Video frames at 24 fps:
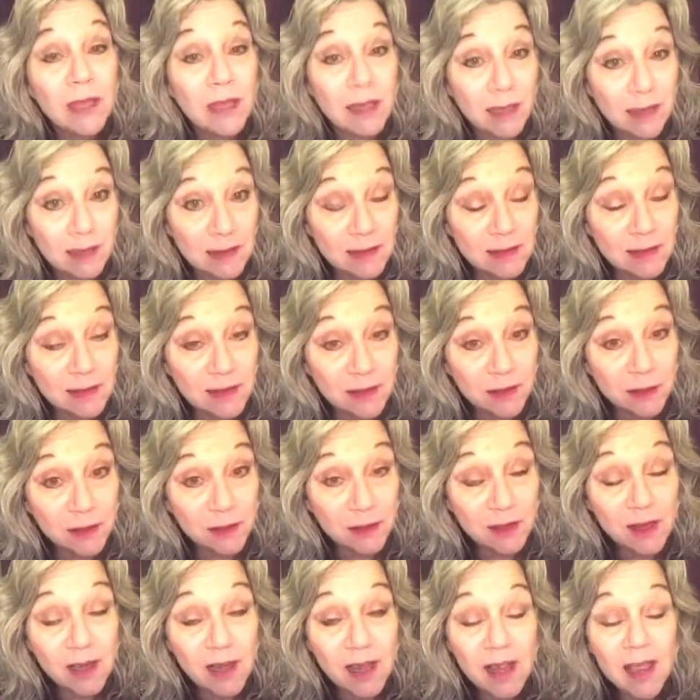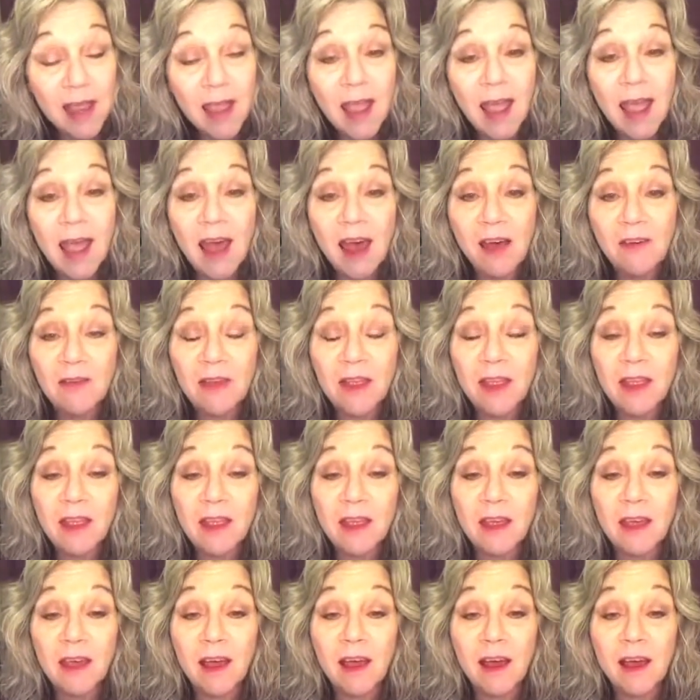consider
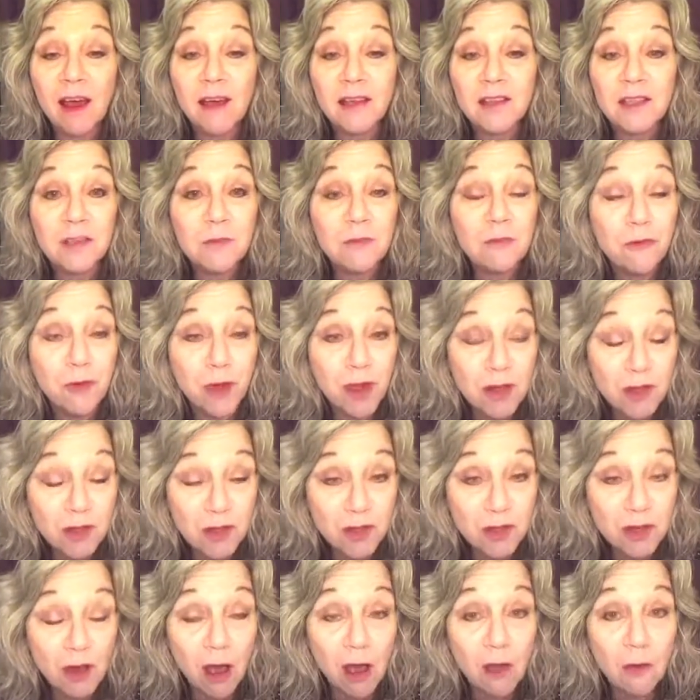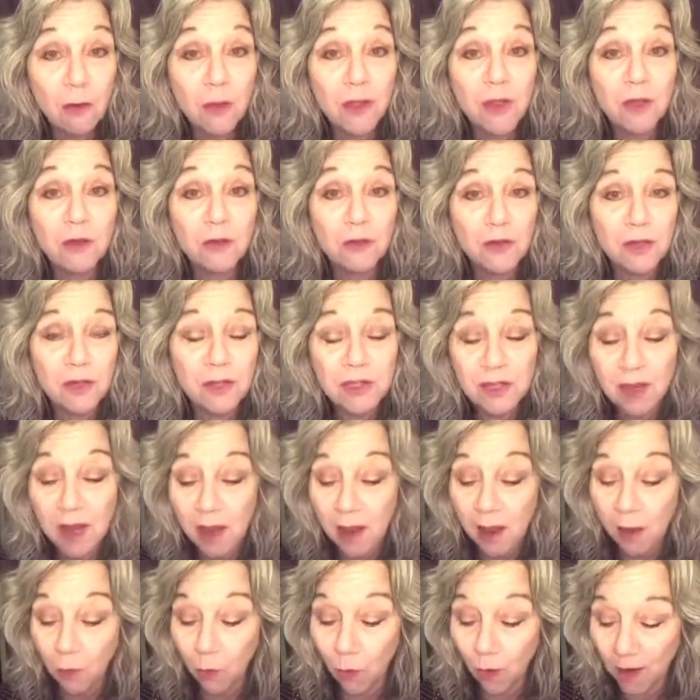having some friends talk with you. Just
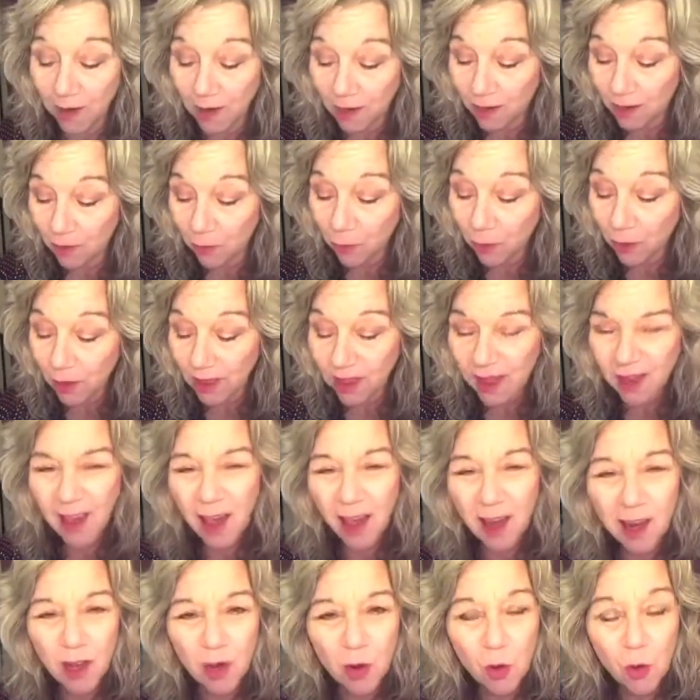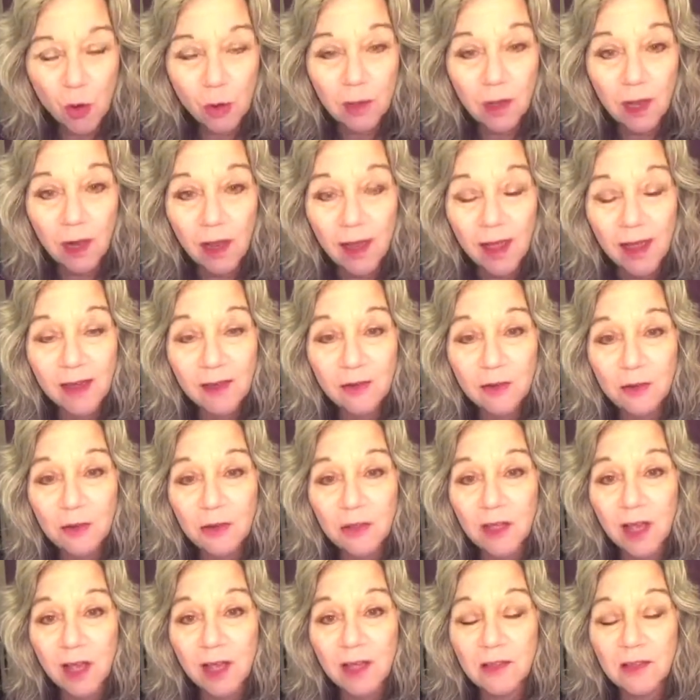one of the really kind of cool little
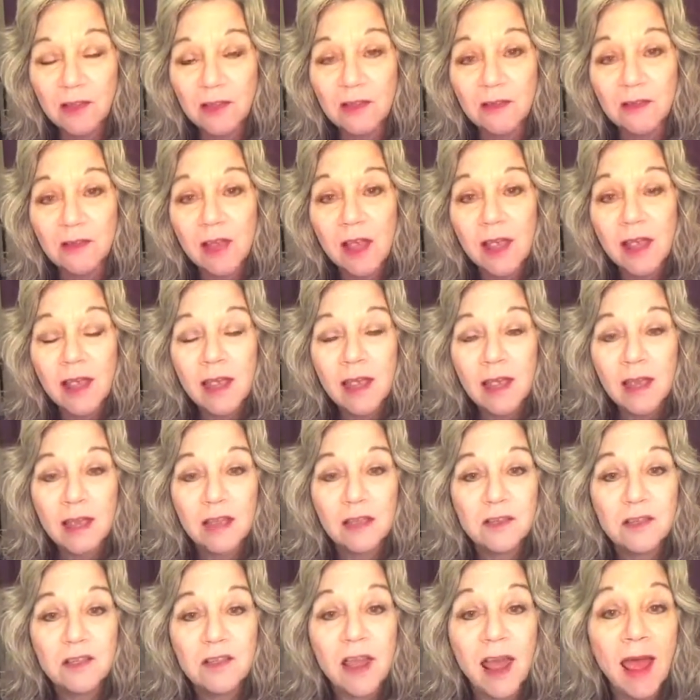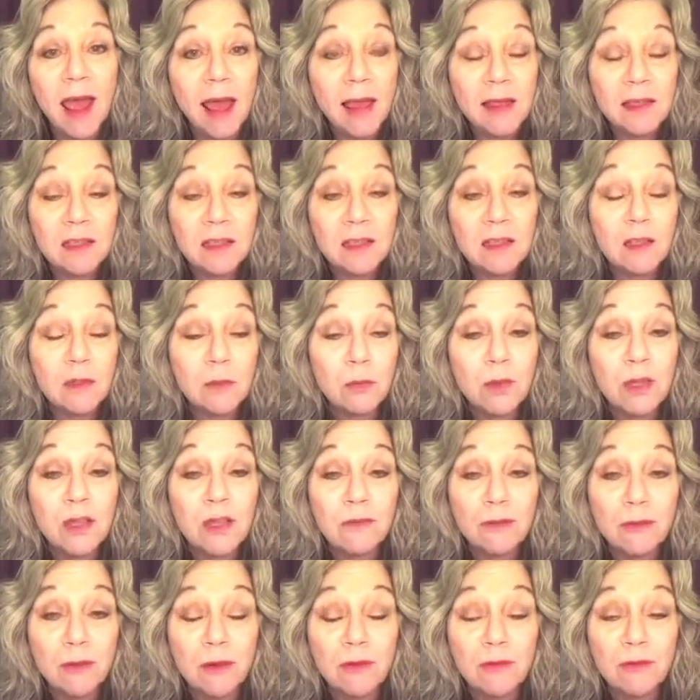exercises is to ask 3
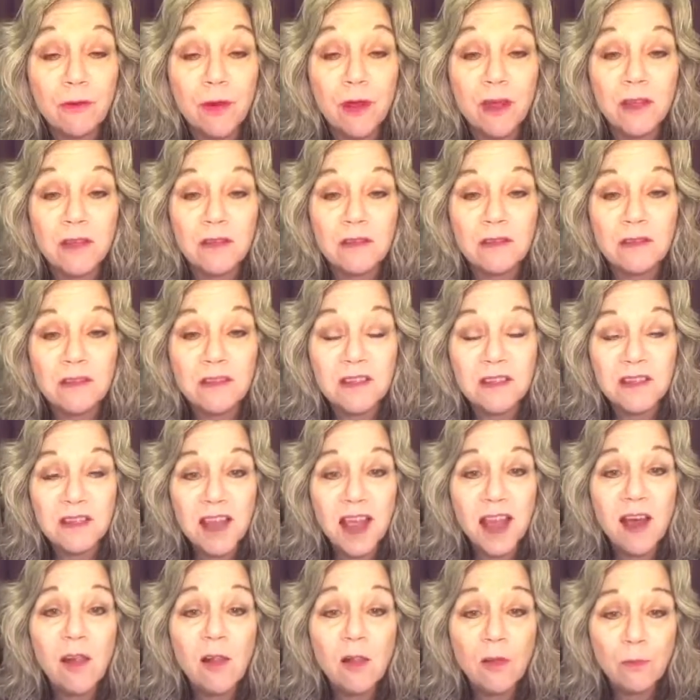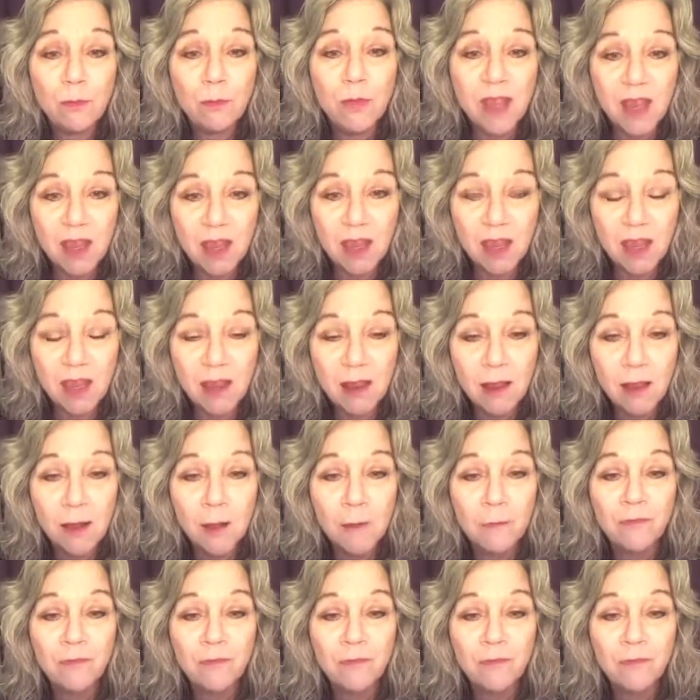different friends, tell me